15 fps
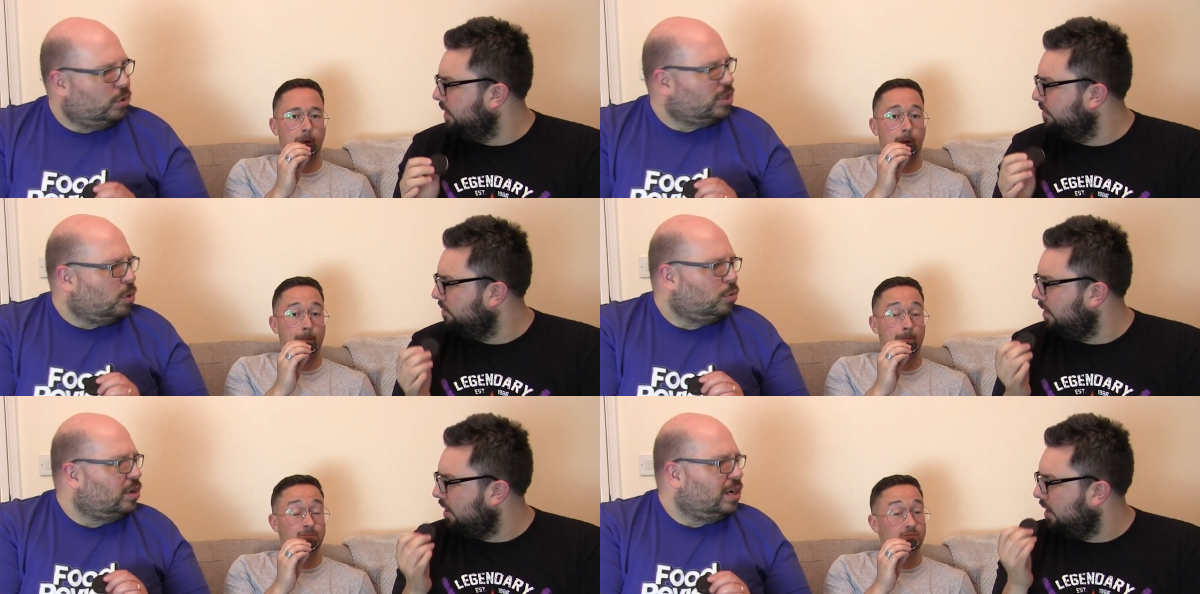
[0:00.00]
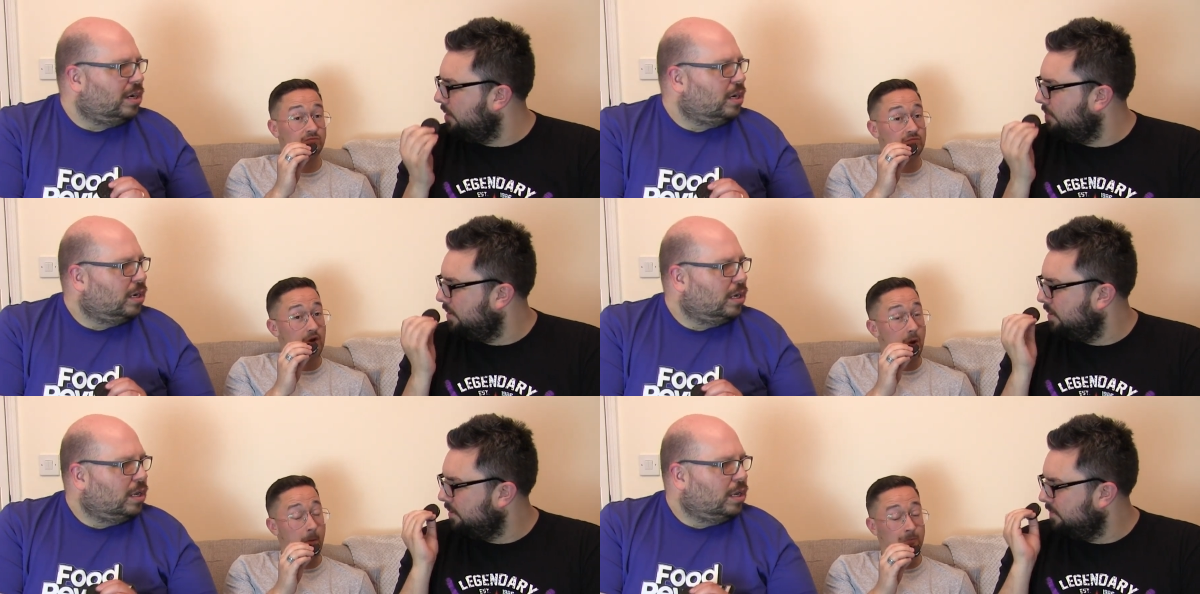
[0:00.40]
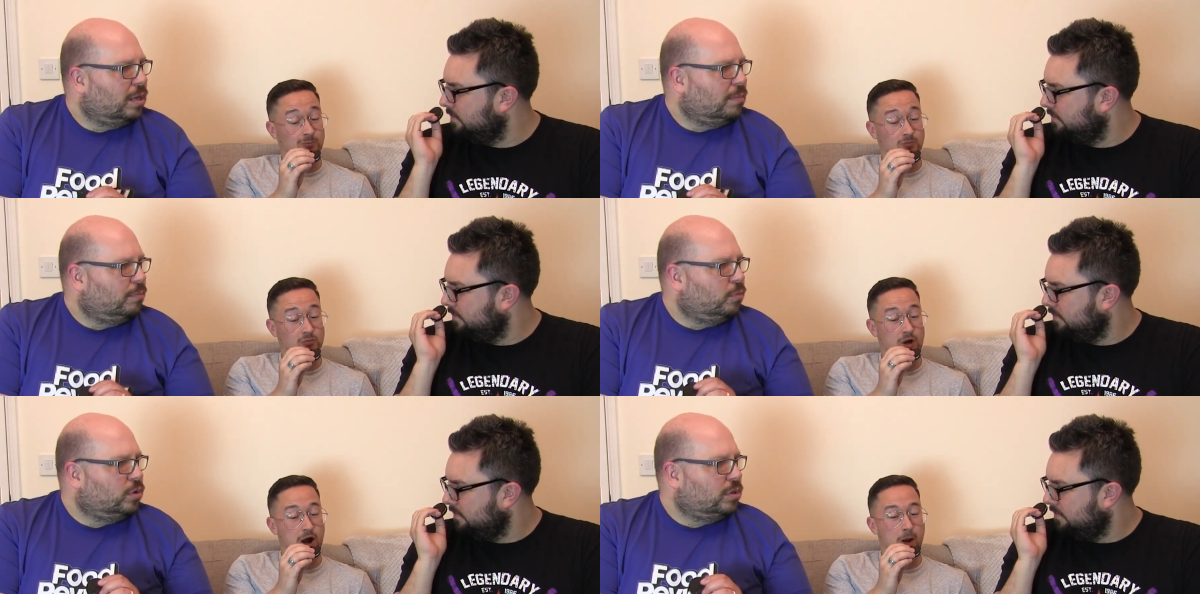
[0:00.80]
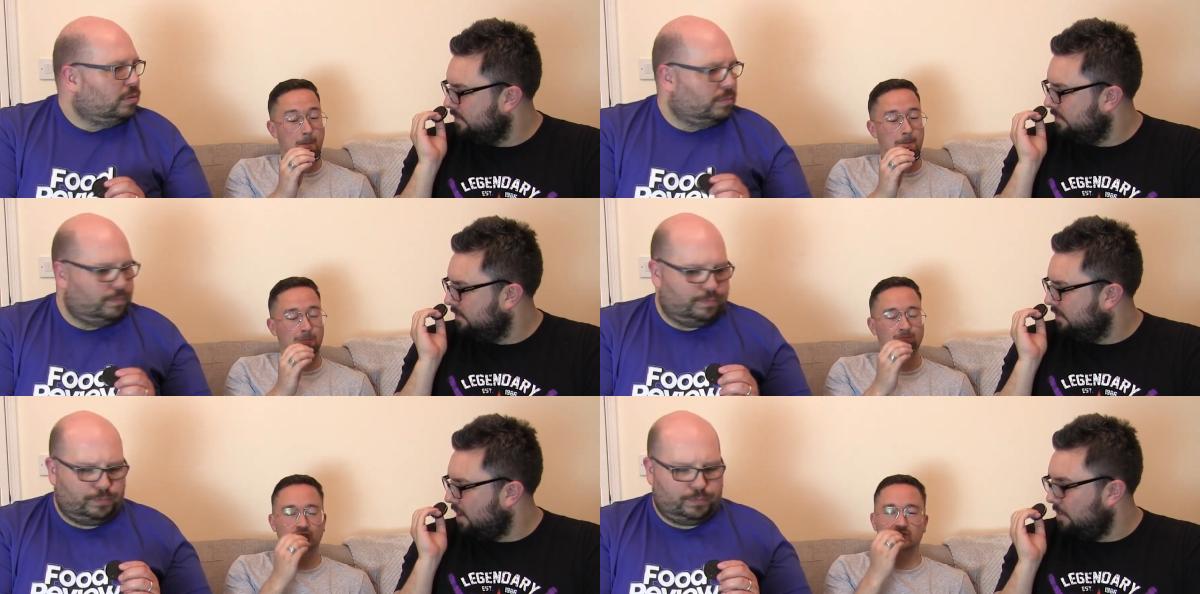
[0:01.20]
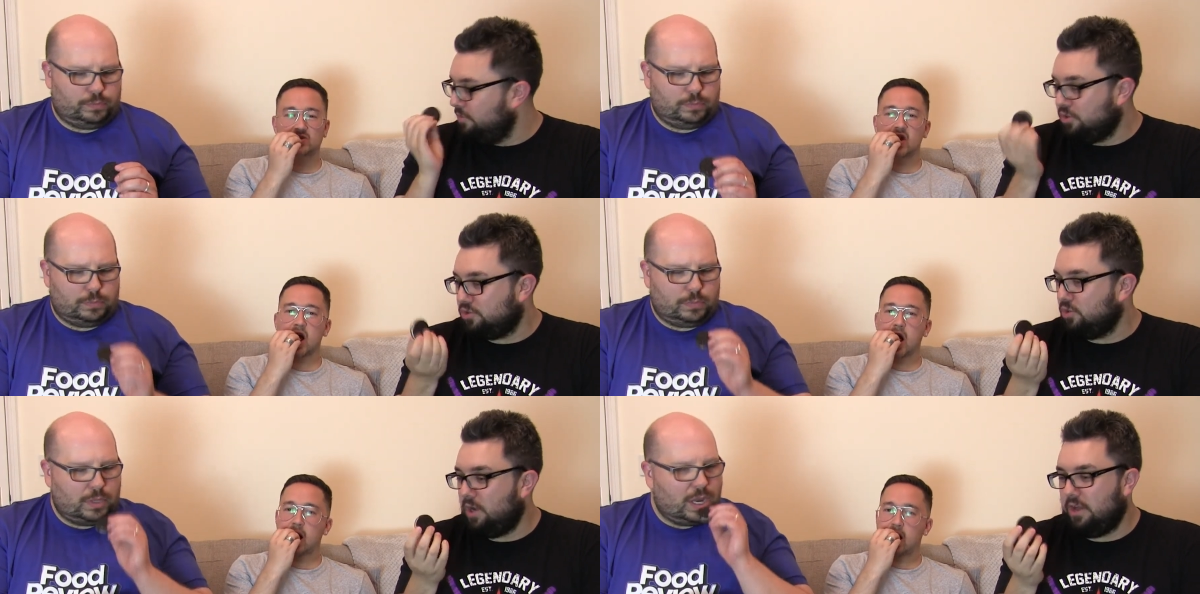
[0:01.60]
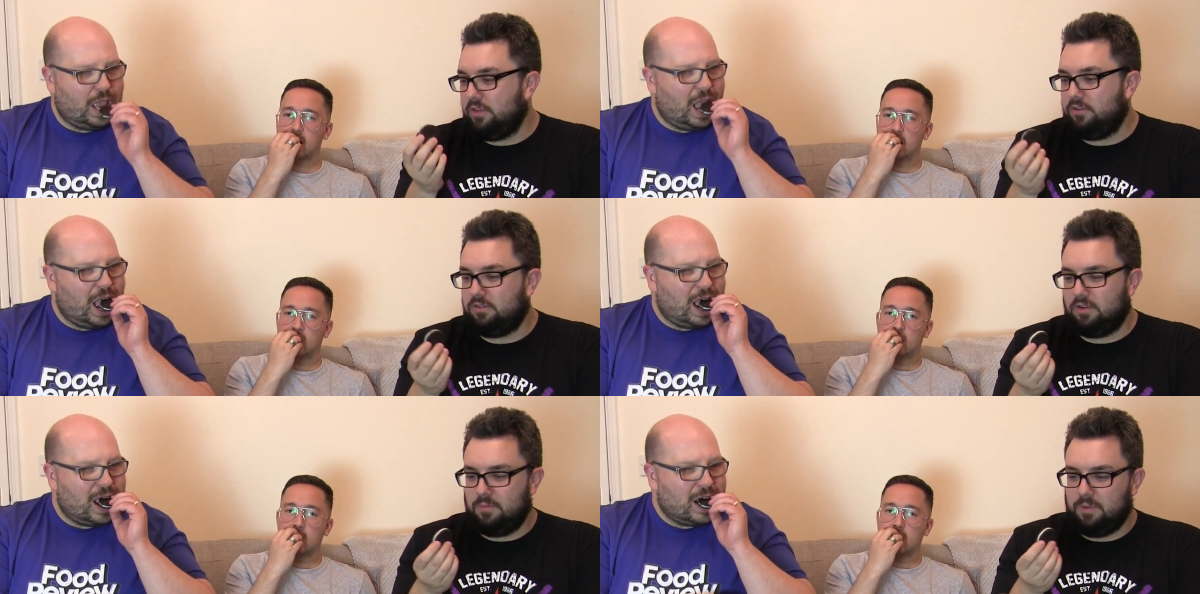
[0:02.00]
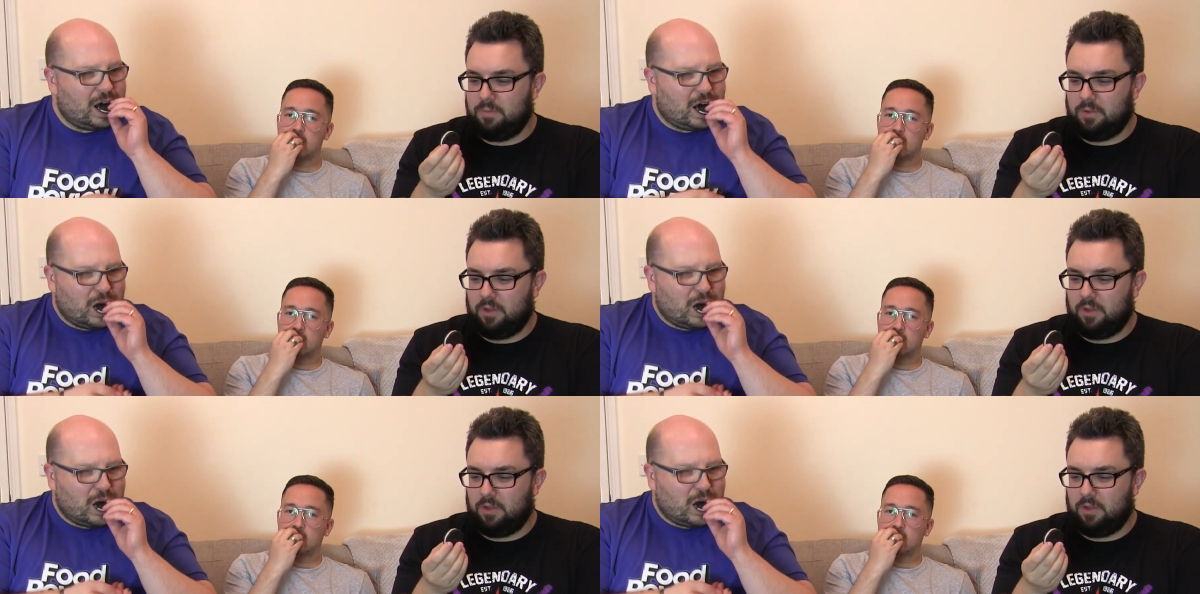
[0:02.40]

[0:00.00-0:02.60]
Speaker 1: Which would- vibe. Wow. I'm not sure how this is going to be,